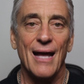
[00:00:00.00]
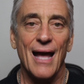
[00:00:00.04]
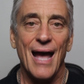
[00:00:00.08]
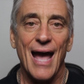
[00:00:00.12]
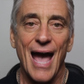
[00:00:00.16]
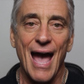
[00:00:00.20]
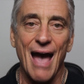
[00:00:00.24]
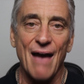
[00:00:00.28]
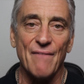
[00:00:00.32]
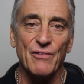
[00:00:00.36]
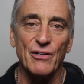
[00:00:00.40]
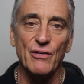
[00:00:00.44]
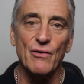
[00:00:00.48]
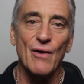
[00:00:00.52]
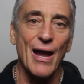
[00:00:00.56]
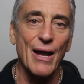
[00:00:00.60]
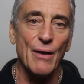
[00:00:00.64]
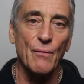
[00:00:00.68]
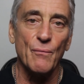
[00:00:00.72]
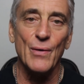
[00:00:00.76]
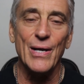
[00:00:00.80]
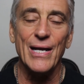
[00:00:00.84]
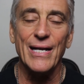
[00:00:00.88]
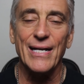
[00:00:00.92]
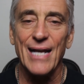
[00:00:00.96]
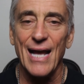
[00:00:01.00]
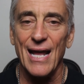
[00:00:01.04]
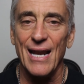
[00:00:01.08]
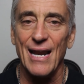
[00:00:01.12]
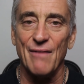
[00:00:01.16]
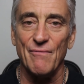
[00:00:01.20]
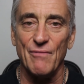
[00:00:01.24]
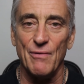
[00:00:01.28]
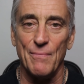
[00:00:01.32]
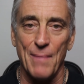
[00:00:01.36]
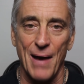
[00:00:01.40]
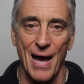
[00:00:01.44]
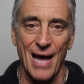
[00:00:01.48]
Have a great weekend,
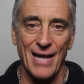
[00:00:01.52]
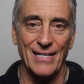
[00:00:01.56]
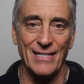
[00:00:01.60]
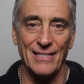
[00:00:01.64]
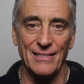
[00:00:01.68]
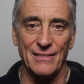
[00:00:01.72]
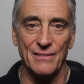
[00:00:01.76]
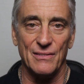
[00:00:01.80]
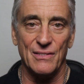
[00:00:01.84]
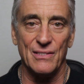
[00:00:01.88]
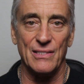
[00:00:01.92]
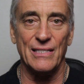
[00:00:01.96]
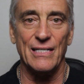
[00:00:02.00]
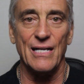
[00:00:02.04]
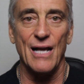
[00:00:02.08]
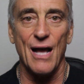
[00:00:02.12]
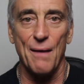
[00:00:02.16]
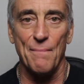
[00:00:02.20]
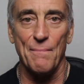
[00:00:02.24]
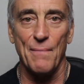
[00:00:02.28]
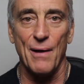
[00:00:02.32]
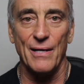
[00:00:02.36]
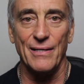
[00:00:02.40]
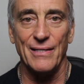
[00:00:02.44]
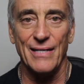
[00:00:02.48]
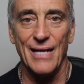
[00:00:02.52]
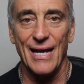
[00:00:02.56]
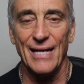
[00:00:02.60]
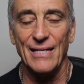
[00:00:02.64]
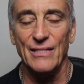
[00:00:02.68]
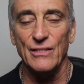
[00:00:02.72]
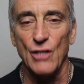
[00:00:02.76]
everybody. See you on Monday.